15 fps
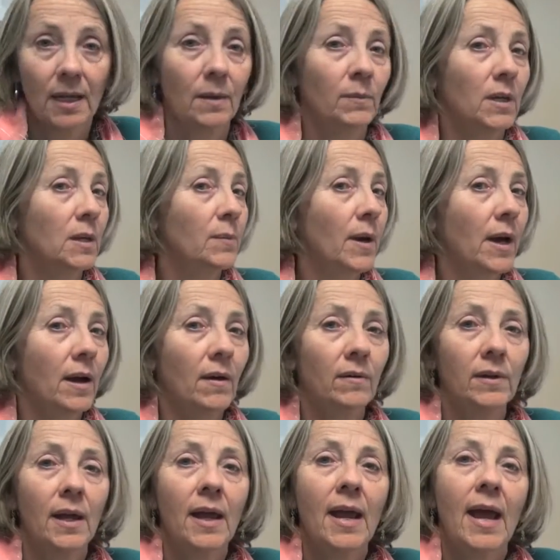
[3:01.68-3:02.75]
Tell me
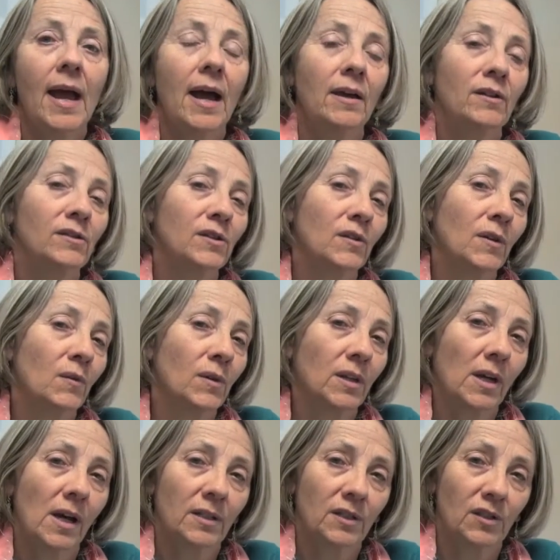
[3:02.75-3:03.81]
about how you're doing with
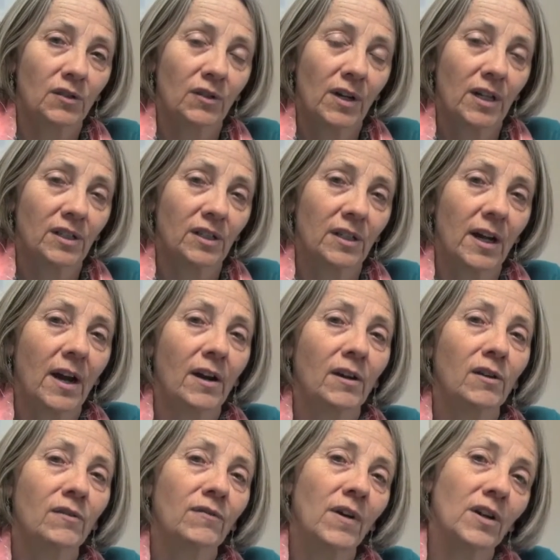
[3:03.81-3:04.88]
concentration. How are
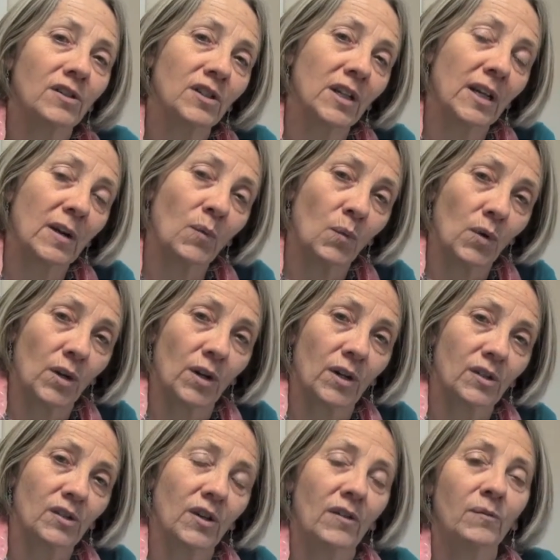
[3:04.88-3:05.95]
you functioning at work?
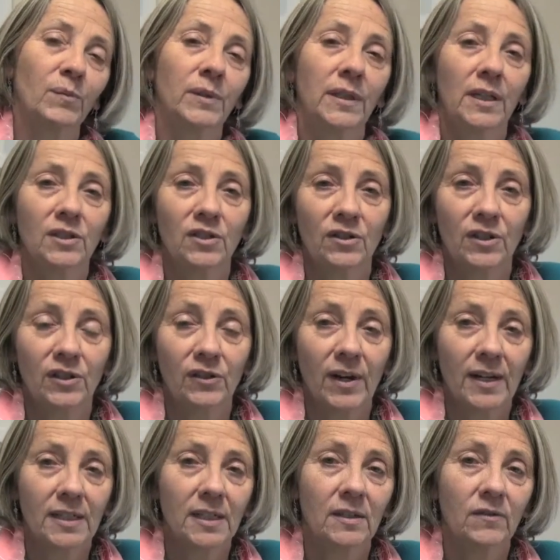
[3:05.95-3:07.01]
Do you have pleasure in your
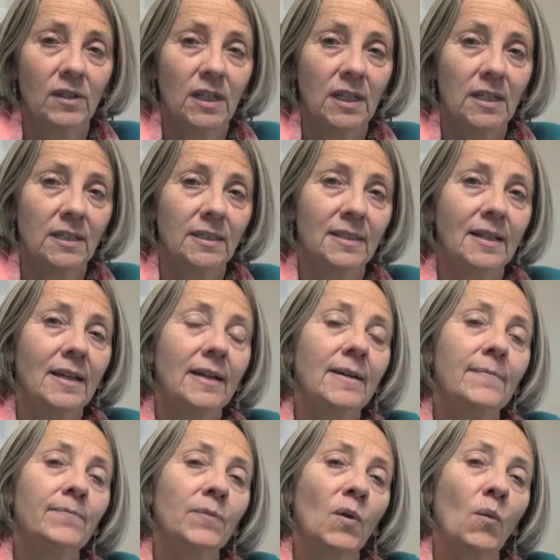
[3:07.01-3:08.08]
activities?
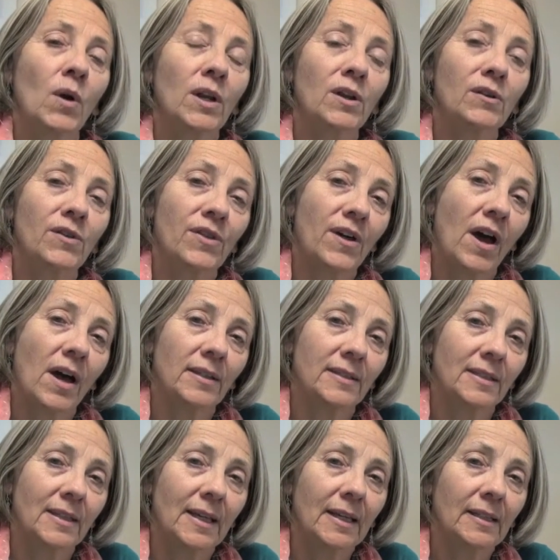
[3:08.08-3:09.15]
What are your
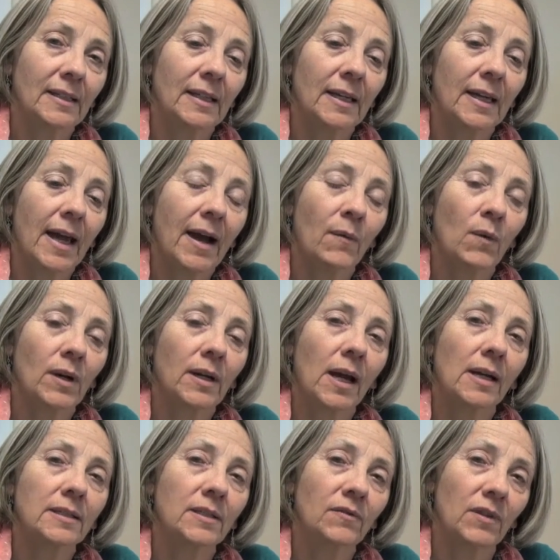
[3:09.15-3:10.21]
thoughts lately? What
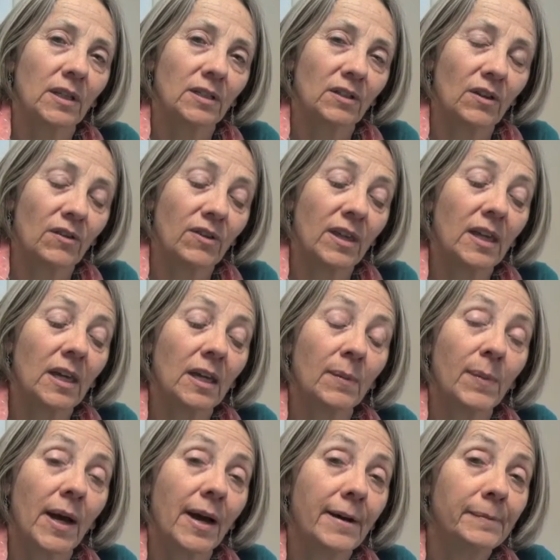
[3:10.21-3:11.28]
kinds of things are you thinking
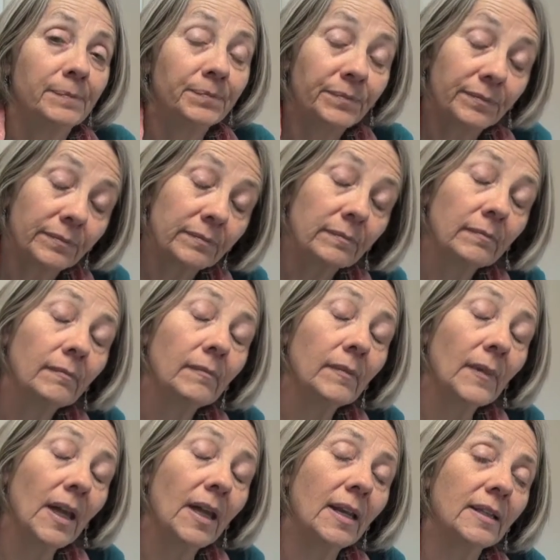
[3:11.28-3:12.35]
about?
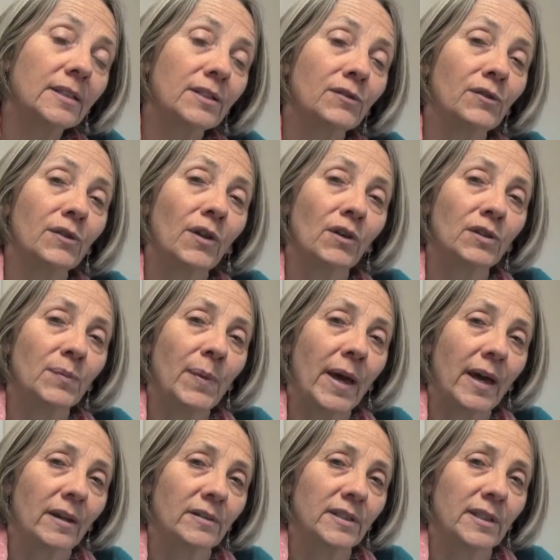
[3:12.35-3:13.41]
And it's through those
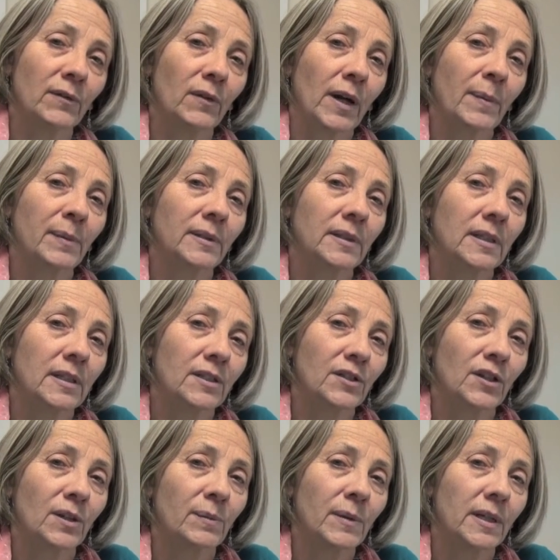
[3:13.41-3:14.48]
patterns that we're able to
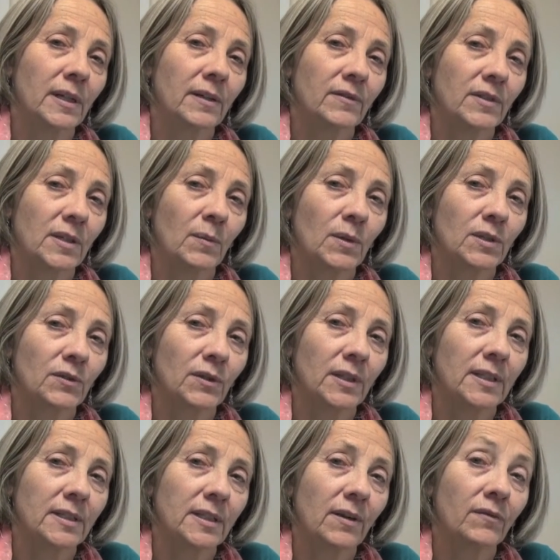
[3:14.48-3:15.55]
determine if someone's
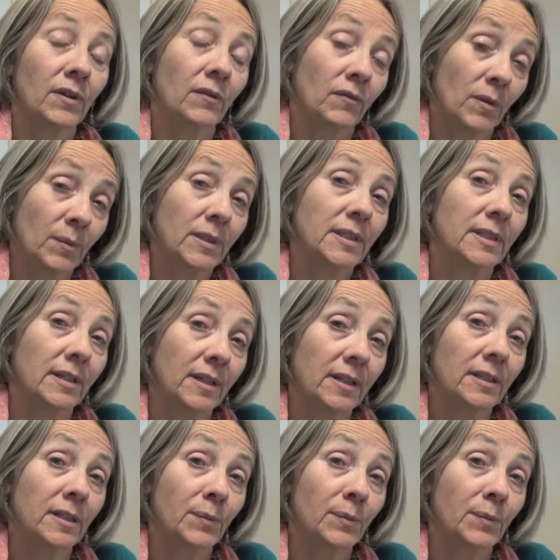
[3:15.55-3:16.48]
really suffering from a serious